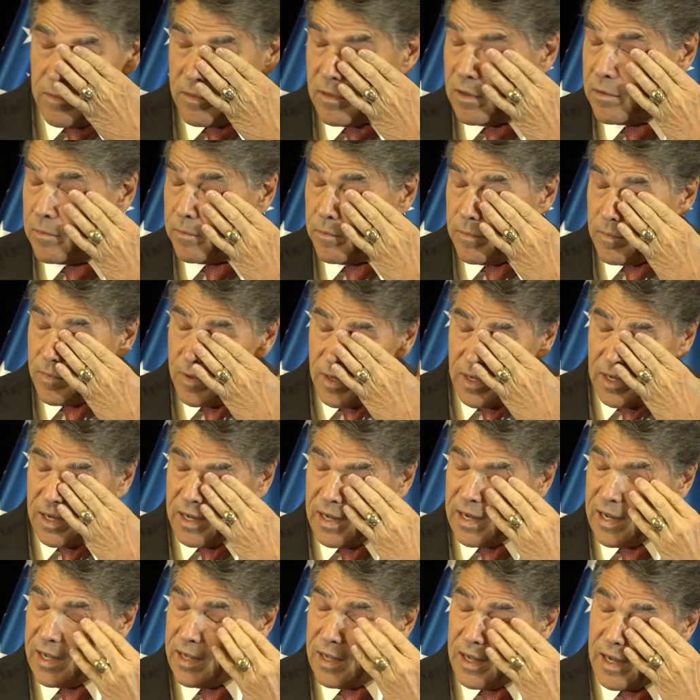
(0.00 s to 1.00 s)
The,
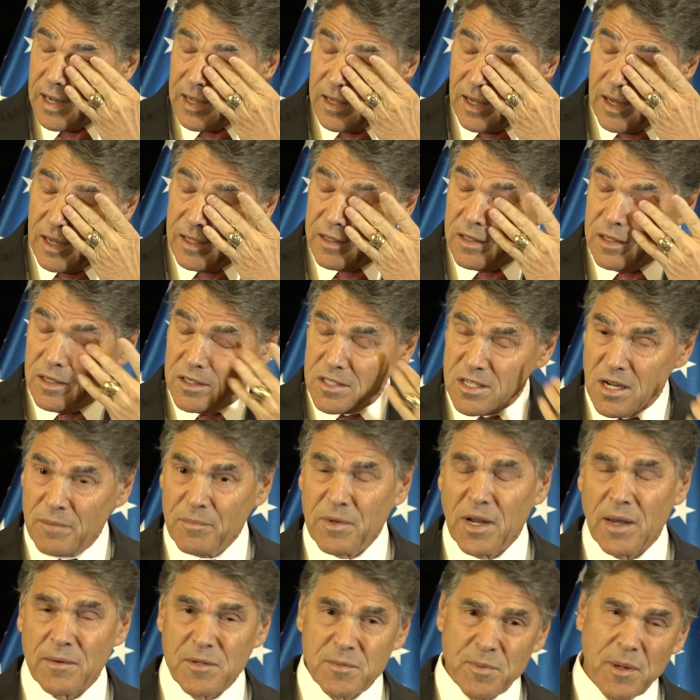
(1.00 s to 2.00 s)
I, I think
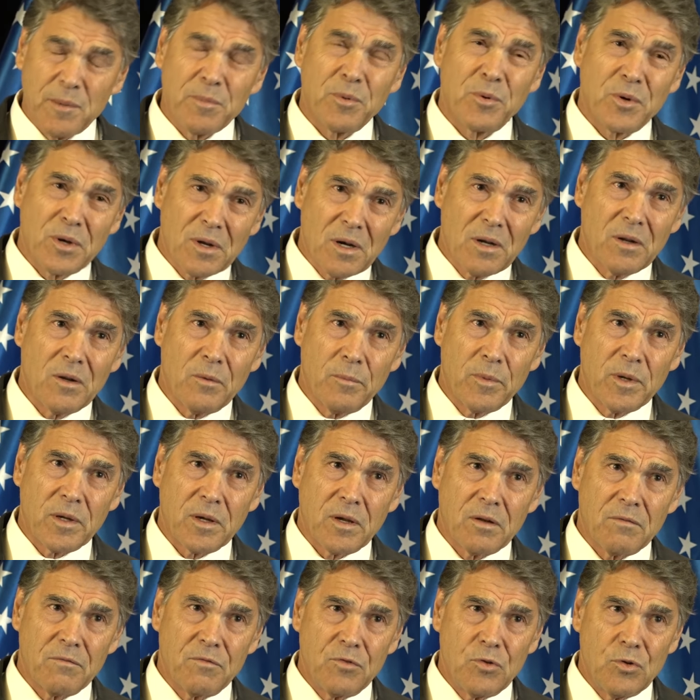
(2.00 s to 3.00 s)
sometimes people get a little
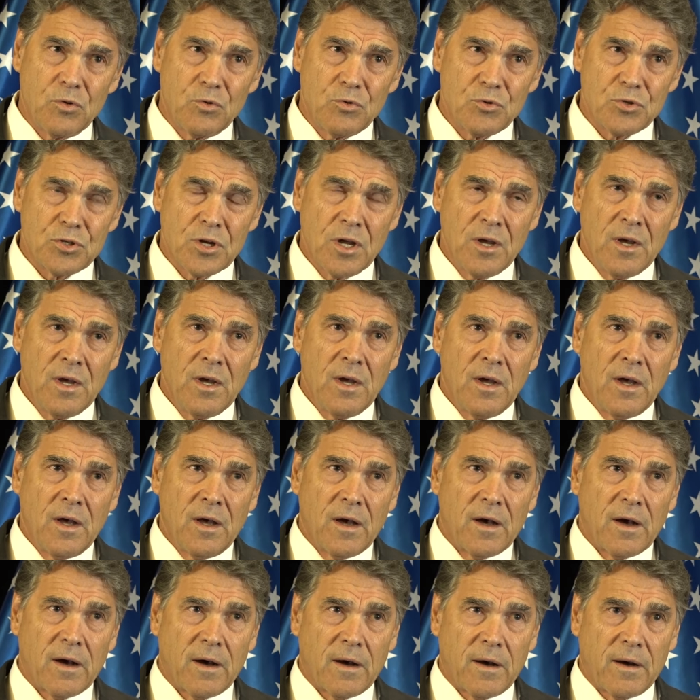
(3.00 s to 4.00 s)
bit confused
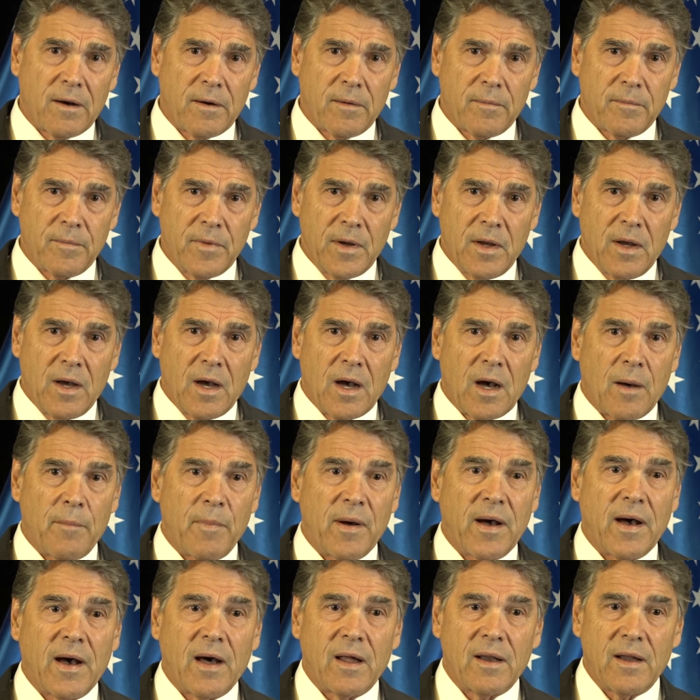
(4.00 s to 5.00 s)
um,
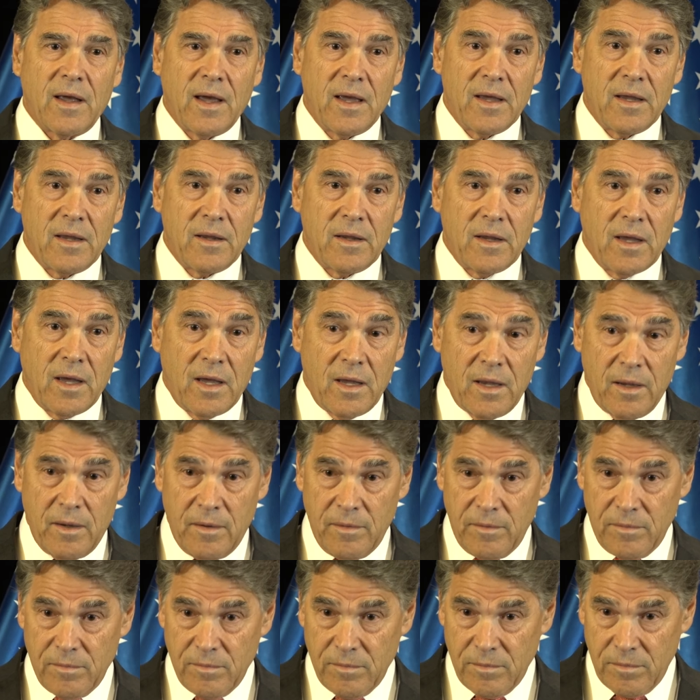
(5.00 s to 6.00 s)
about a,
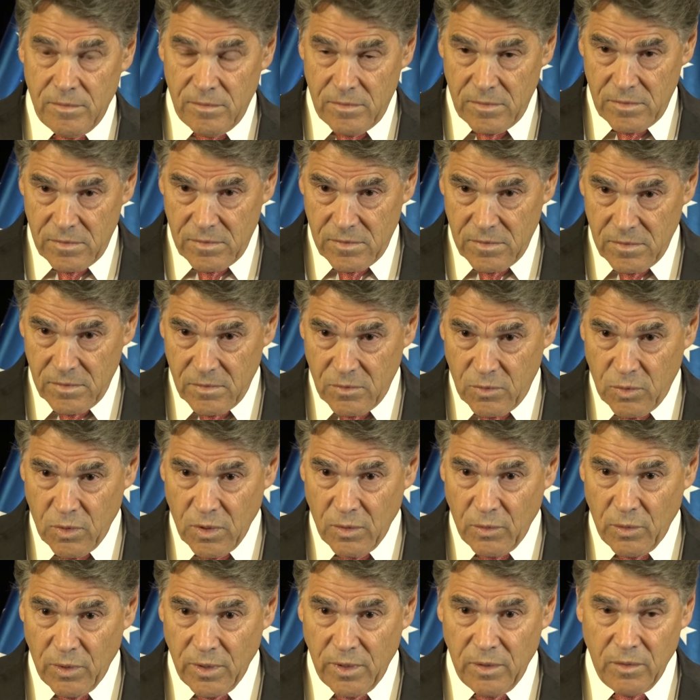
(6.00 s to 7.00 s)
a
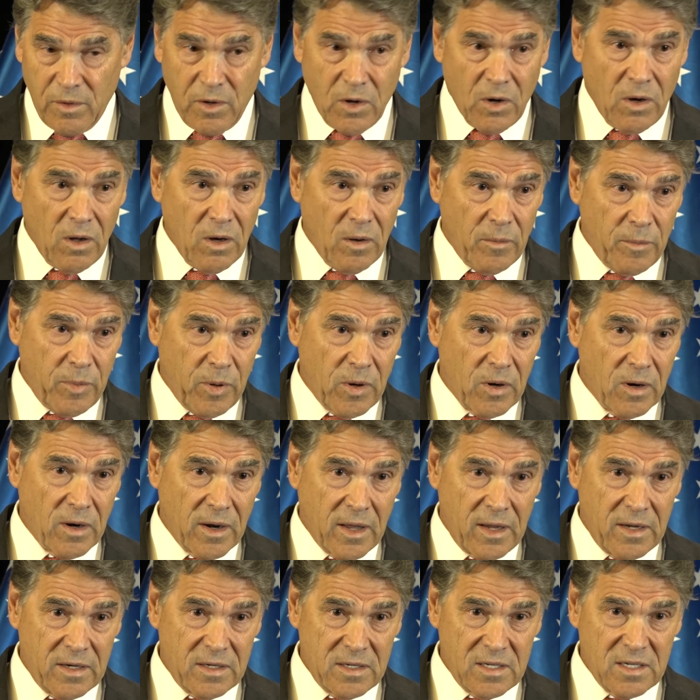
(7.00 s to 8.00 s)
what we call a
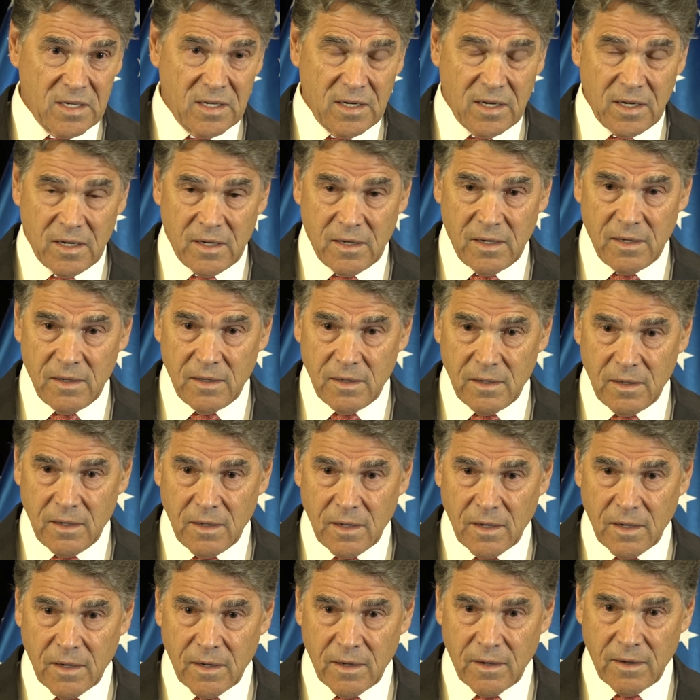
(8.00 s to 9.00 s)
Part 810,
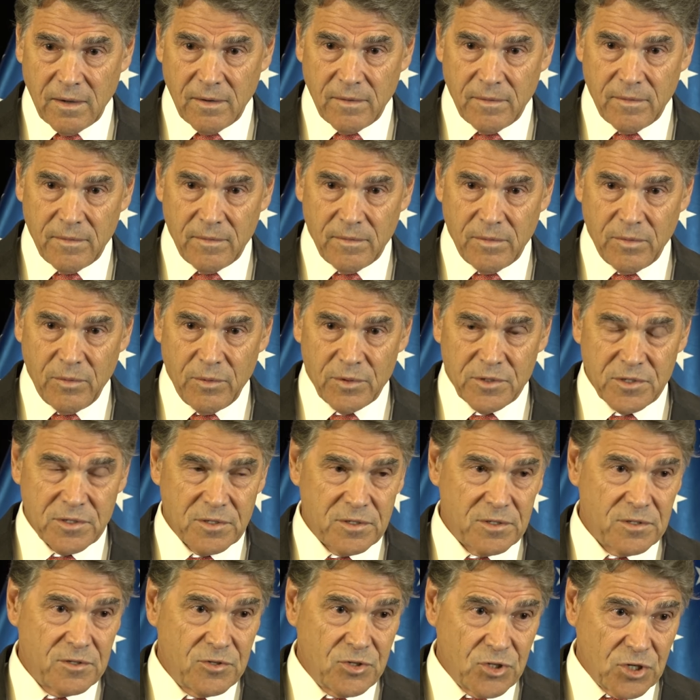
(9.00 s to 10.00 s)
uh, which
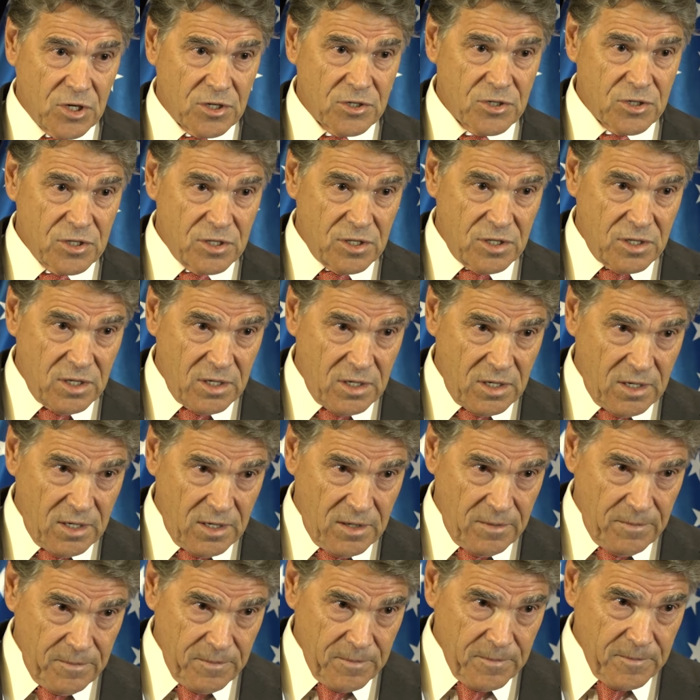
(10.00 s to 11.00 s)
is just
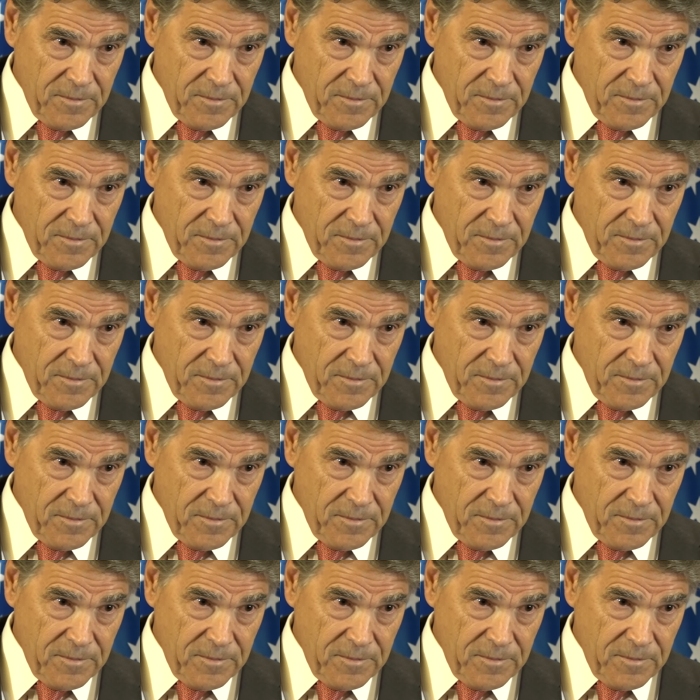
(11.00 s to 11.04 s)
the